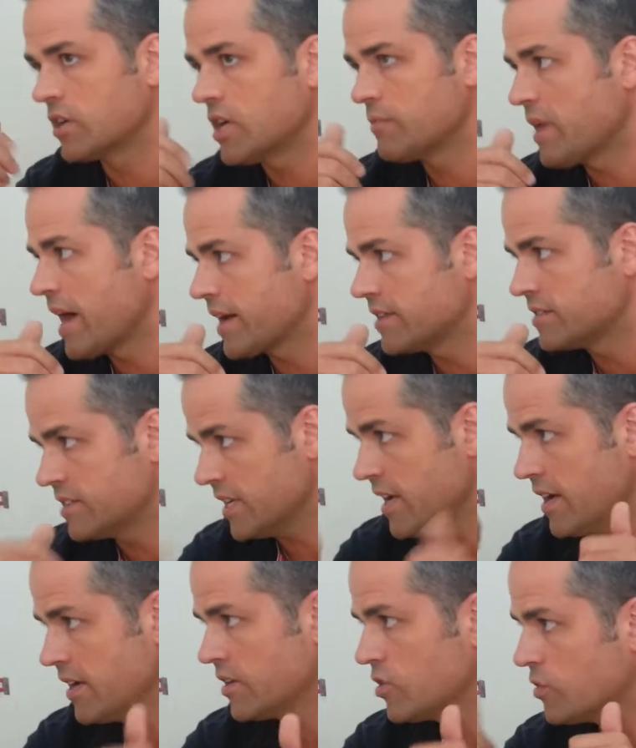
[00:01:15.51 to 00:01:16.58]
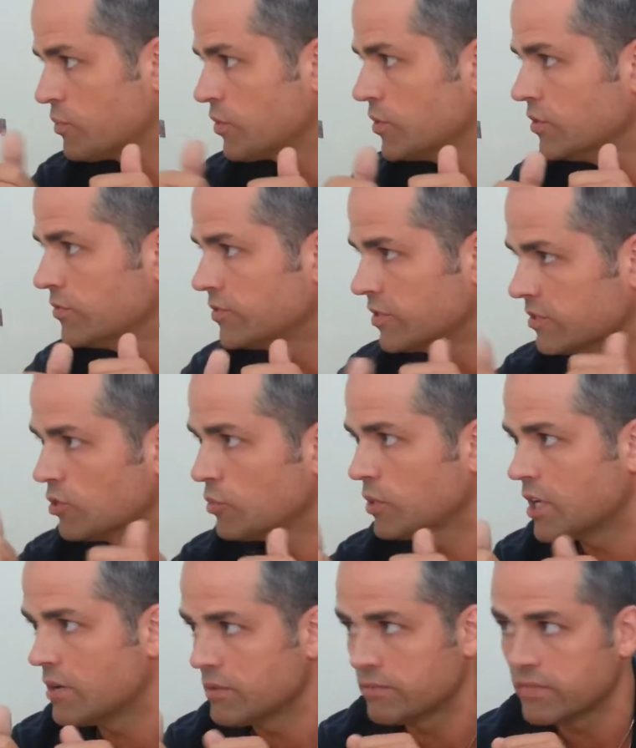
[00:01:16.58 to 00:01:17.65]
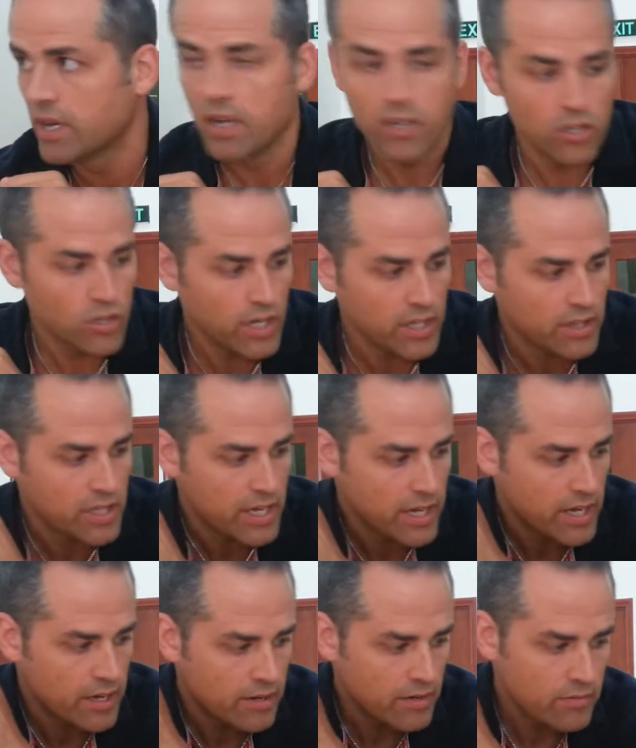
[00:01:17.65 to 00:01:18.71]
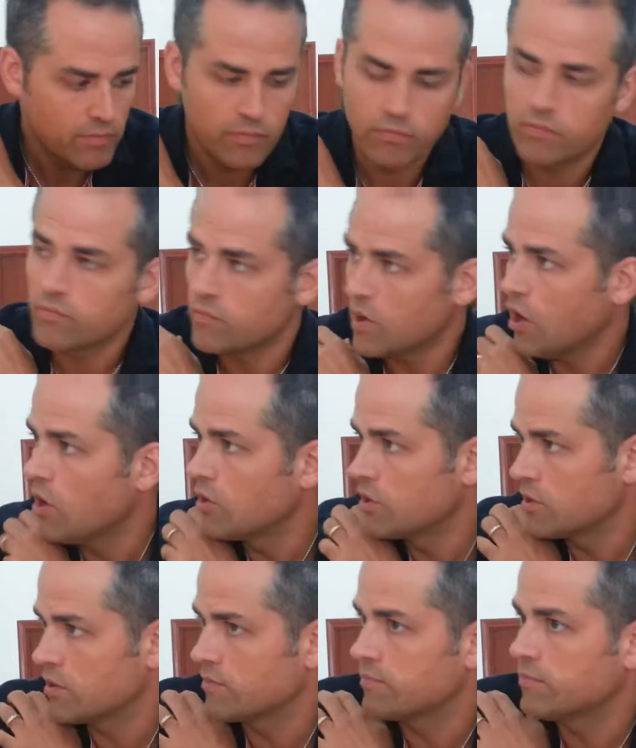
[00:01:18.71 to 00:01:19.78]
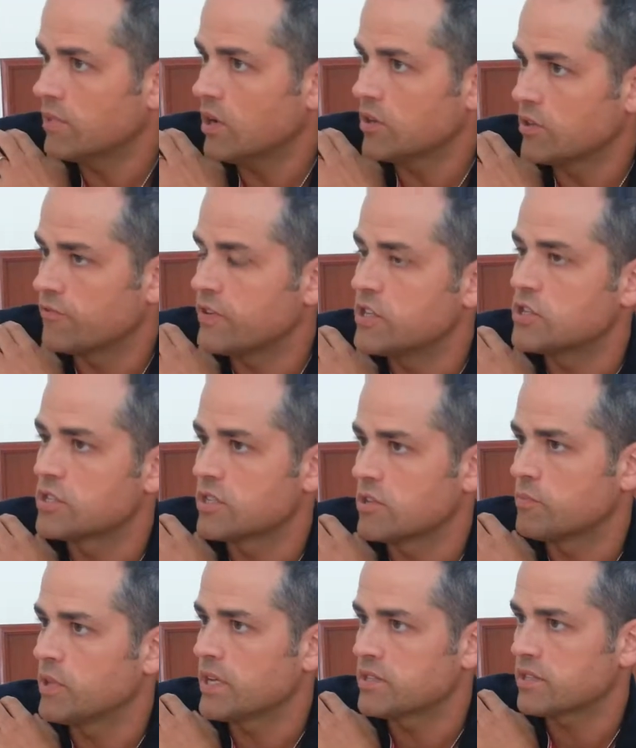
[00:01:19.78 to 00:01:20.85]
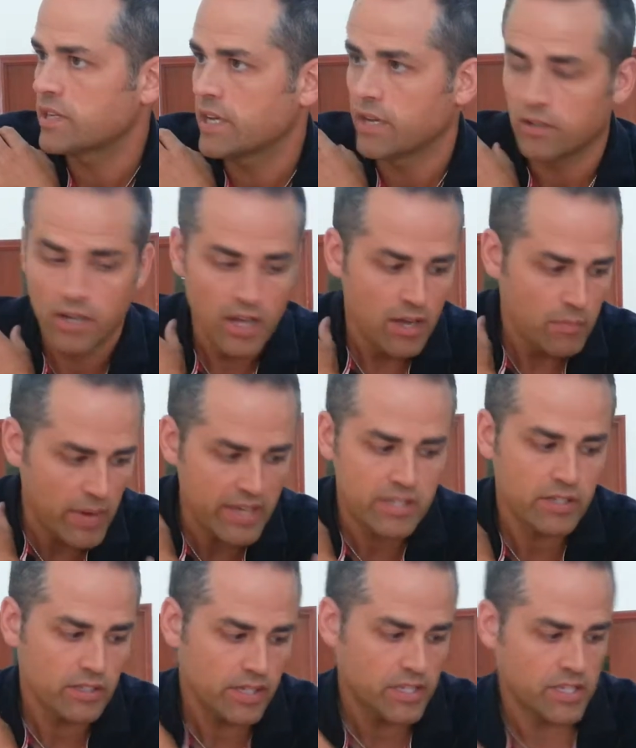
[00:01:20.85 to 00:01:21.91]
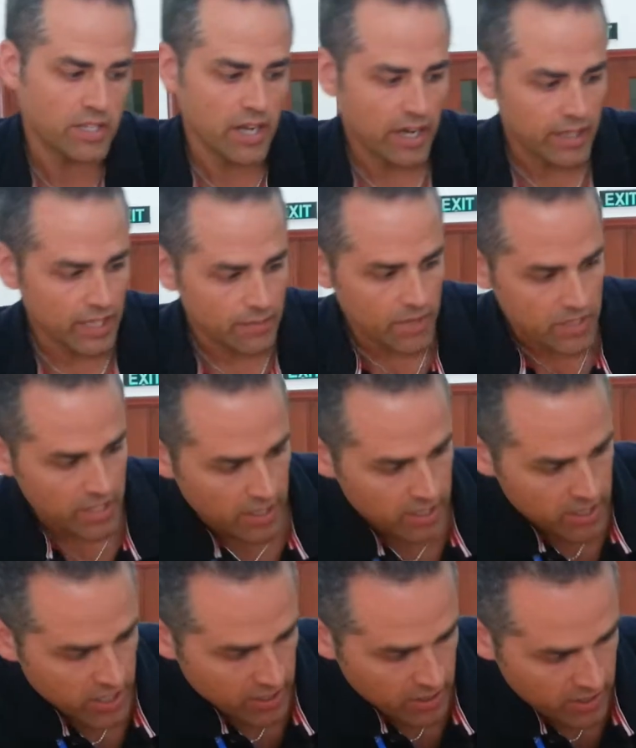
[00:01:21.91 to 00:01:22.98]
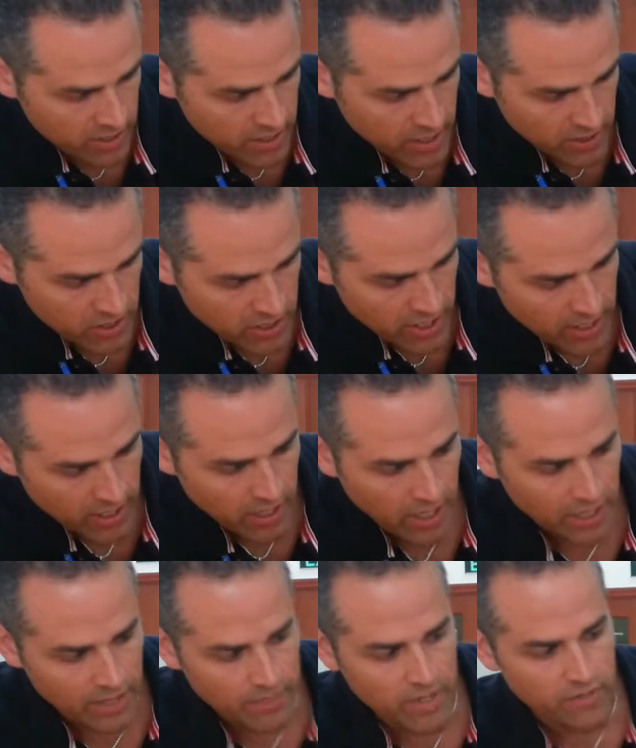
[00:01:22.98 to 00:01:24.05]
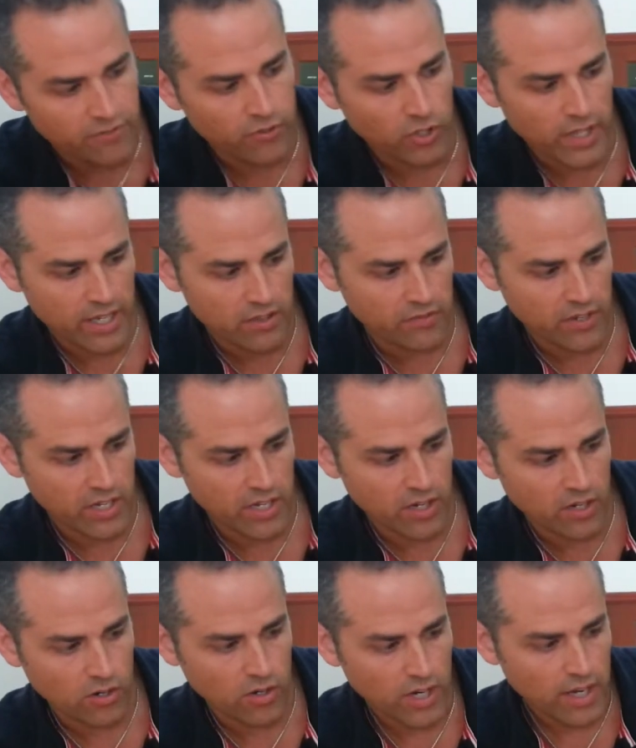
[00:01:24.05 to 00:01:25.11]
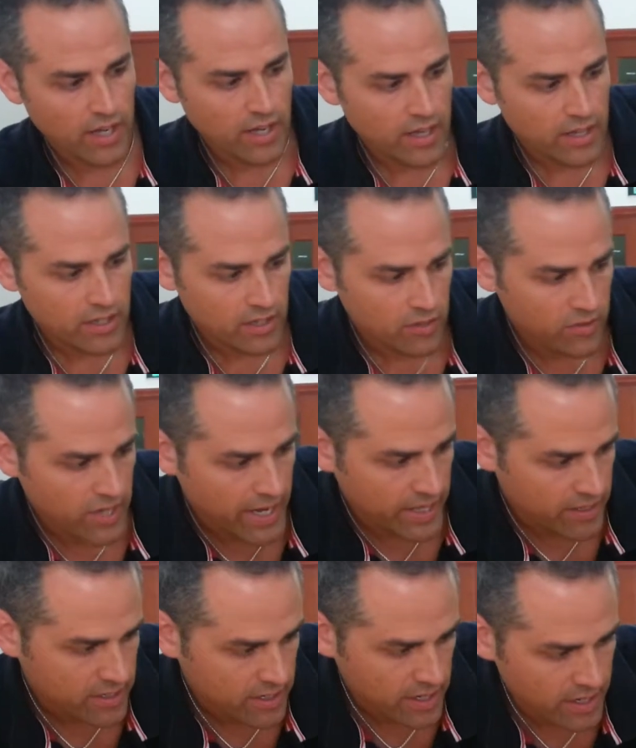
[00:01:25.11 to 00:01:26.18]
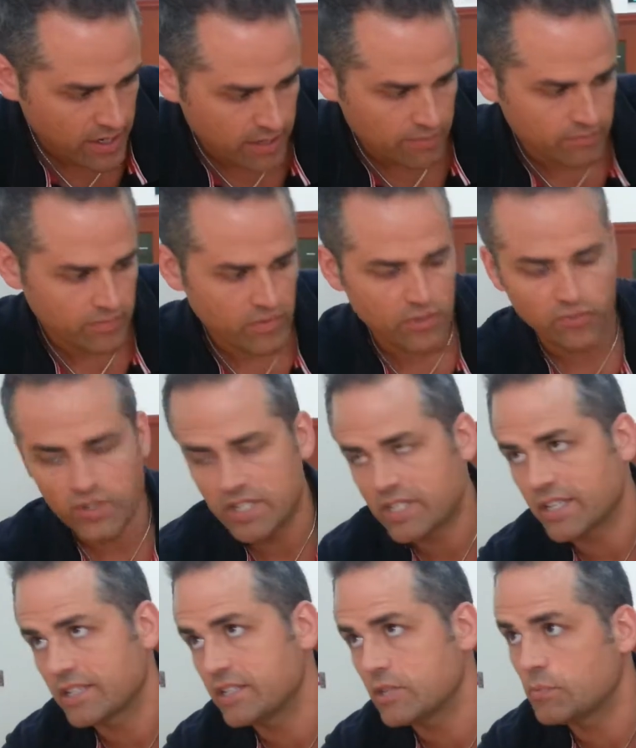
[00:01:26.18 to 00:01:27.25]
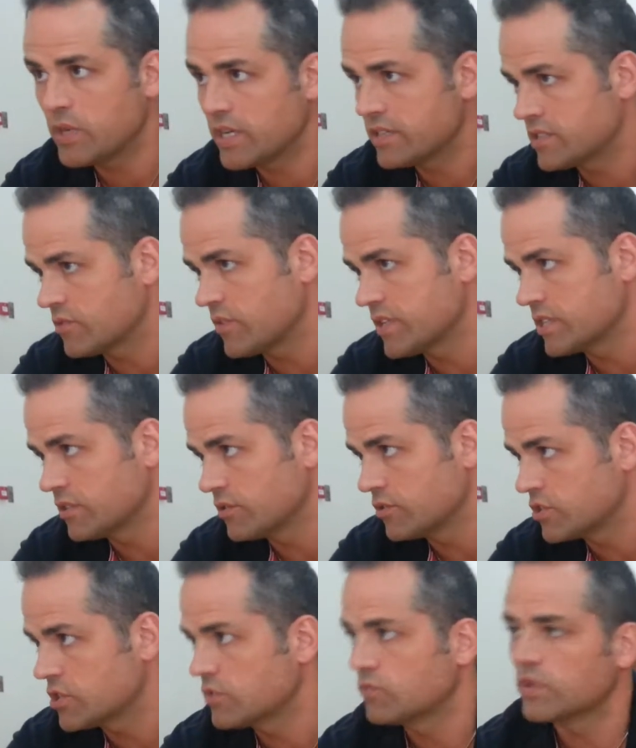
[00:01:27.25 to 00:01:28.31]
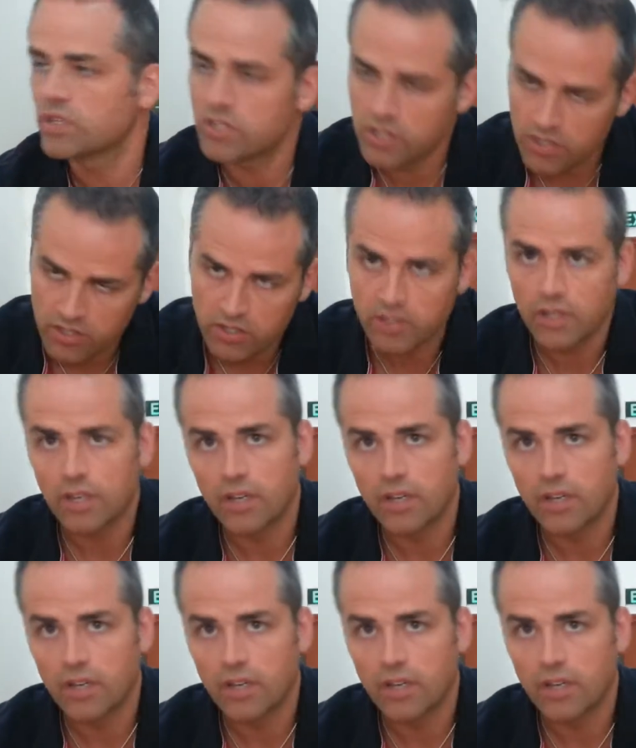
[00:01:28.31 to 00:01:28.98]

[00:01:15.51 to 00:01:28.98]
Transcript: come back and say, yeah, you're approved, no problem. You get all the features of the Plus account. Basically, it's an unlimited, so it tells you down here, unlimited full-length video. You get 360p is the resolution, which is